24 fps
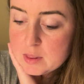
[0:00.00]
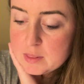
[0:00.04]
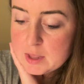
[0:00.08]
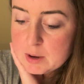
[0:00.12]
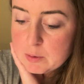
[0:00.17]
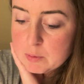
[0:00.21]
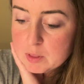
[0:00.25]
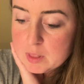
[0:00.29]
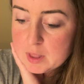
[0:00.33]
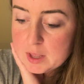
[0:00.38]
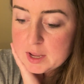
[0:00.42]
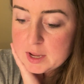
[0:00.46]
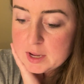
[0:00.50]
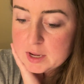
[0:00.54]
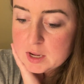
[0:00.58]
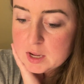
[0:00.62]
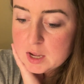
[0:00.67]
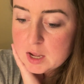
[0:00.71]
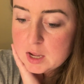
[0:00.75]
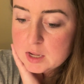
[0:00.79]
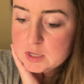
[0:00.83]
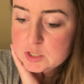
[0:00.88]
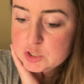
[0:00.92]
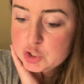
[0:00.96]
They were like,
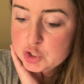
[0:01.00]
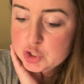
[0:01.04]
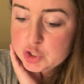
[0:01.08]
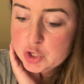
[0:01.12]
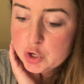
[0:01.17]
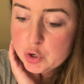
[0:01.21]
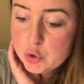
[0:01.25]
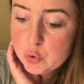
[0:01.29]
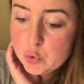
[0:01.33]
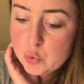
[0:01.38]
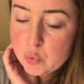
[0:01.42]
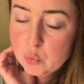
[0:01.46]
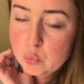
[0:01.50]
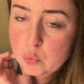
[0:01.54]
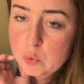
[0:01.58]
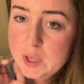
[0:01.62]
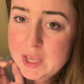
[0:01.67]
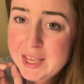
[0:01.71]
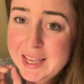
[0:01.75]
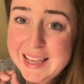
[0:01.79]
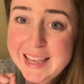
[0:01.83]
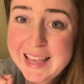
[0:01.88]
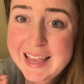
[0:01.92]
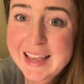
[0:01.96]
so
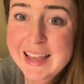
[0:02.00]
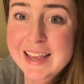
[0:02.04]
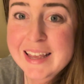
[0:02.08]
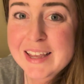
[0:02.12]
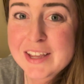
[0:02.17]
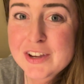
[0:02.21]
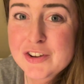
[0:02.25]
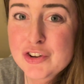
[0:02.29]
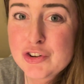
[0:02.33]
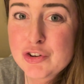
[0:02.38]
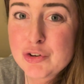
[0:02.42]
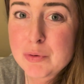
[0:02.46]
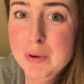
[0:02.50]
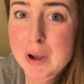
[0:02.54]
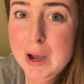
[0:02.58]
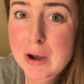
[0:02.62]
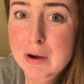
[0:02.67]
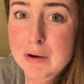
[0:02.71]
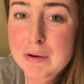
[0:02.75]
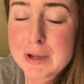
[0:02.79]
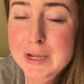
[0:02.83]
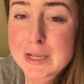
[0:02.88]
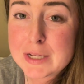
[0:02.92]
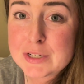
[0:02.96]
we can't get you
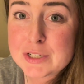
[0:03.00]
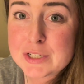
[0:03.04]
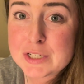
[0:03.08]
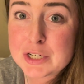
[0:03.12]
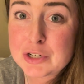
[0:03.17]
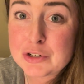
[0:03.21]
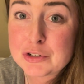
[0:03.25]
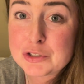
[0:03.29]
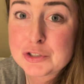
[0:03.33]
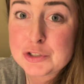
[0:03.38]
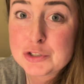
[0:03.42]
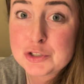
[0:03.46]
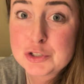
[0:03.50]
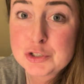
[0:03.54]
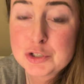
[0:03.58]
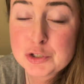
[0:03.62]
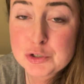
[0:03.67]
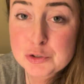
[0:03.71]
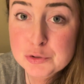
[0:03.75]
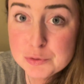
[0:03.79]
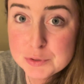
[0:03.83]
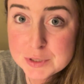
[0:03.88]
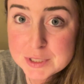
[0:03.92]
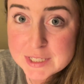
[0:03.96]
out until
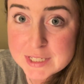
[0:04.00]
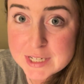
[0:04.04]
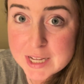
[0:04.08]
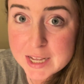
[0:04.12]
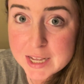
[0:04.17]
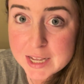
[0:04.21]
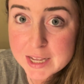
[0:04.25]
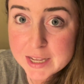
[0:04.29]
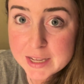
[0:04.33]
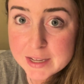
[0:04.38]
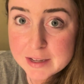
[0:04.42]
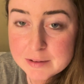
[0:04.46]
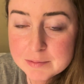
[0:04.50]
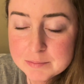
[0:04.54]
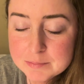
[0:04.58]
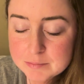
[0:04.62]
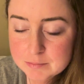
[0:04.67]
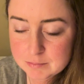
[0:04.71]
Tuesday.